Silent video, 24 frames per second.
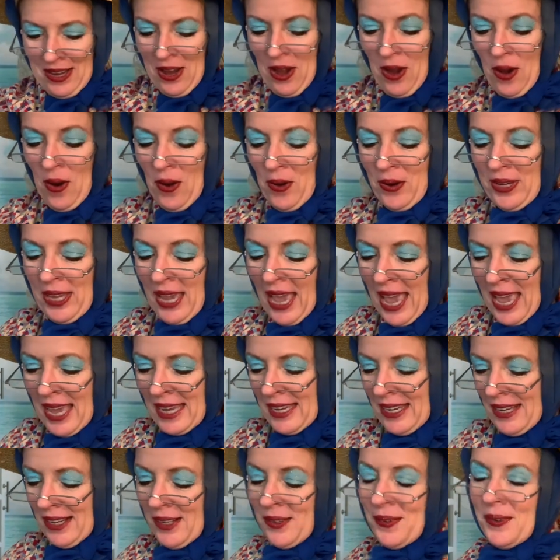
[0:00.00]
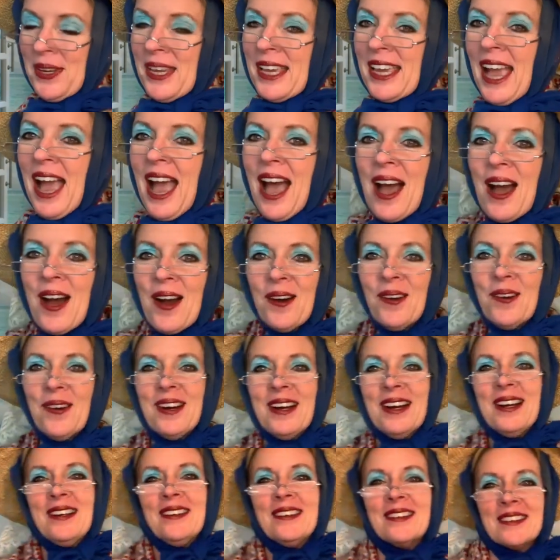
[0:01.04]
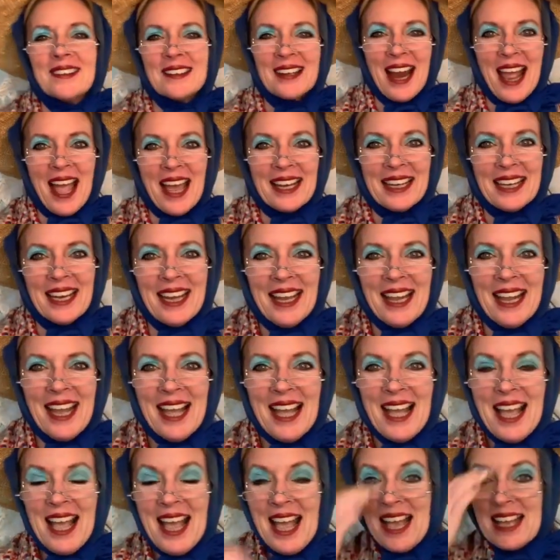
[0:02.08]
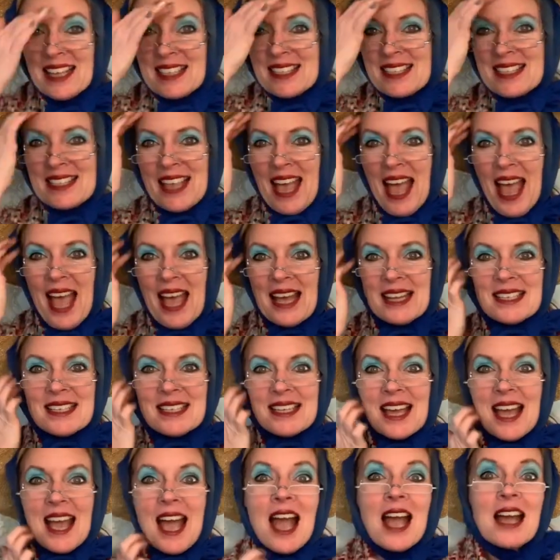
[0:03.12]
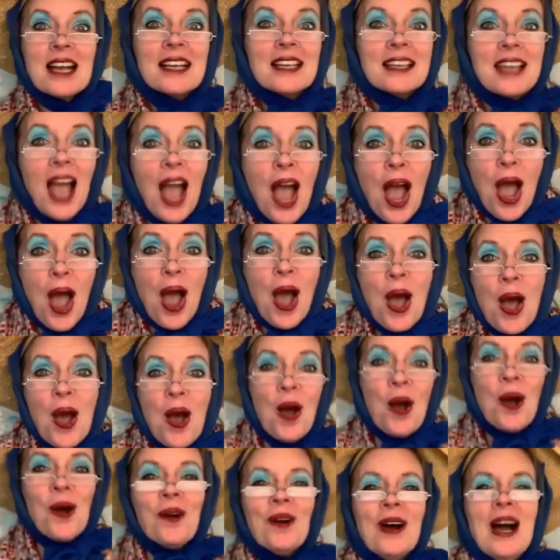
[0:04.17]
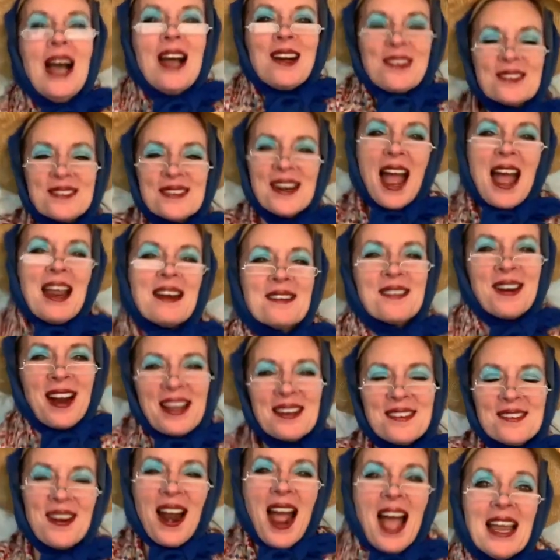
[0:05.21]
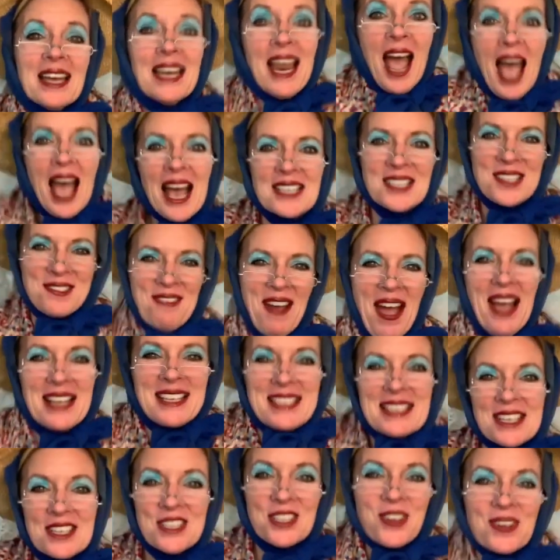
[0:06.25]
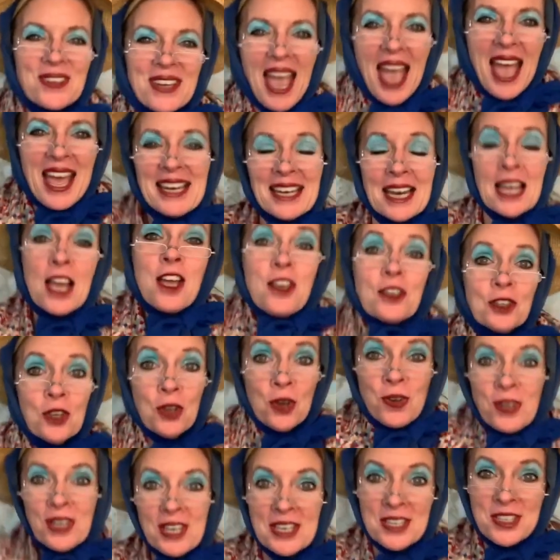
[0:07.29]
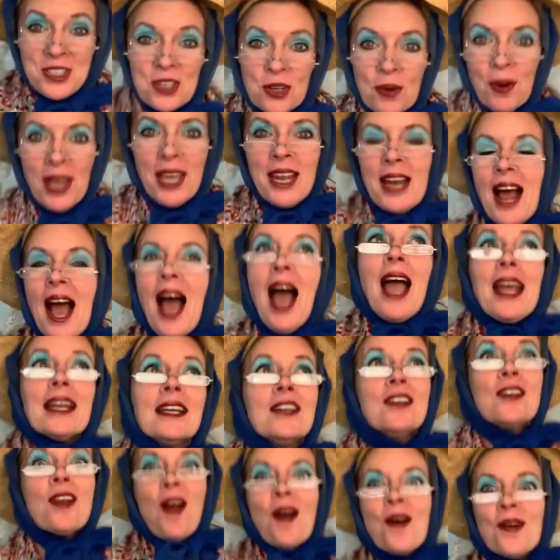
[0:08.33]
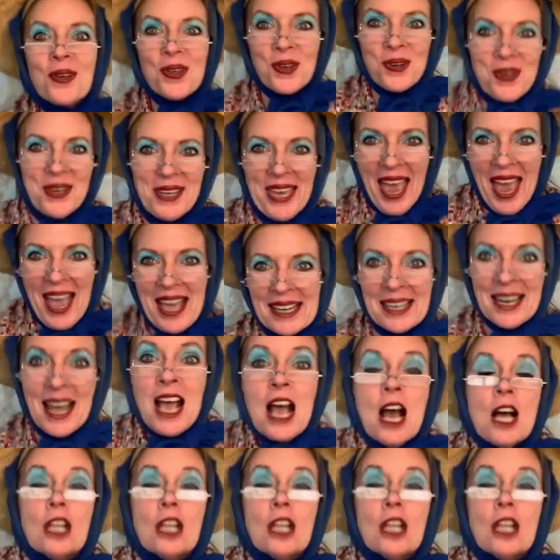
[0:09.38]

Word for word: Okay, here we go. Ready, set, go! Run, run, run as fast as you can. You can do it. I know you can.